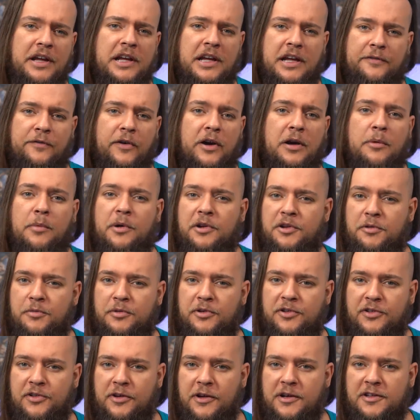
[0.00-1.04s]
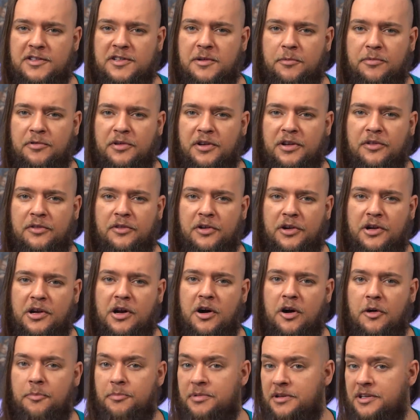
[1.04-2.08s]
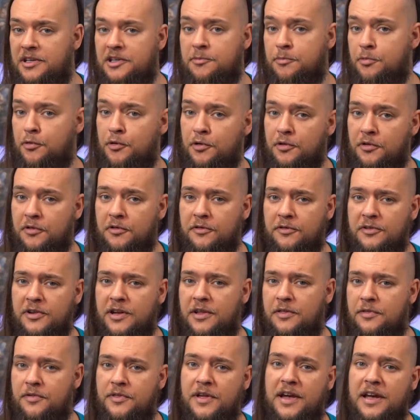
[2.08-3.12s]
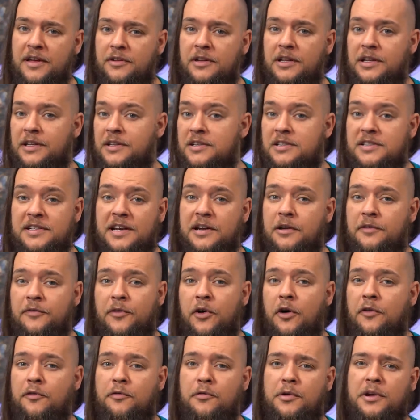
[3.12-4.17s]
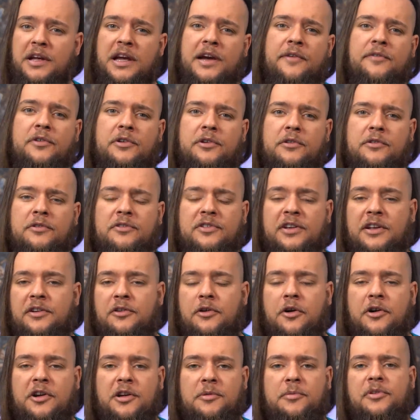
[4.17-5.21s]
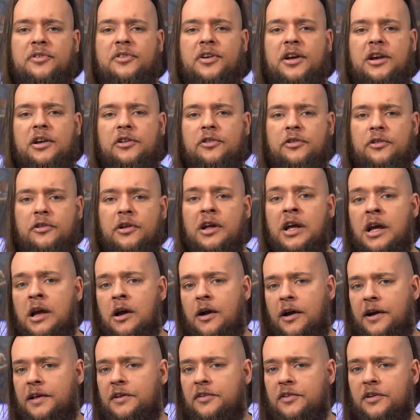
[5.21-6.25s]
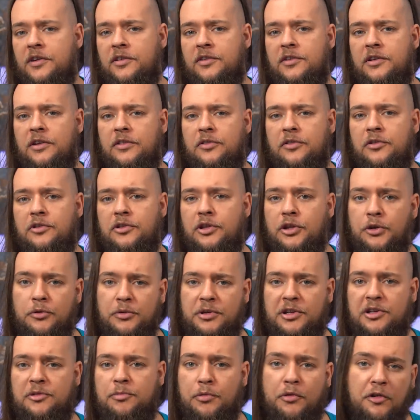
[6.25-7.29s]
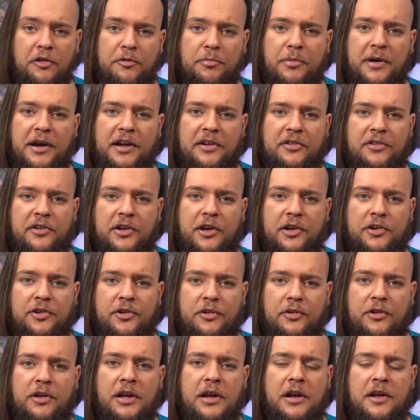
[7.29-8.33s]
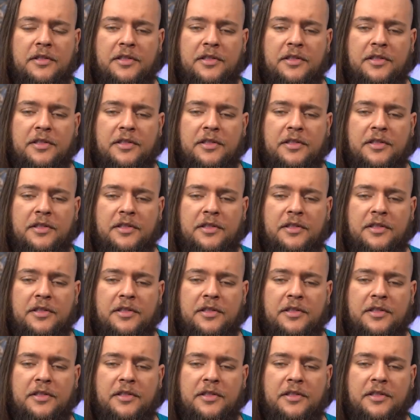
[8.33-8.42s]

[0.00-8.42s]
If I were to assert something that can't be disproved, and then, instead of offering evidence and argumentation, I insisted that you disprove my assertion,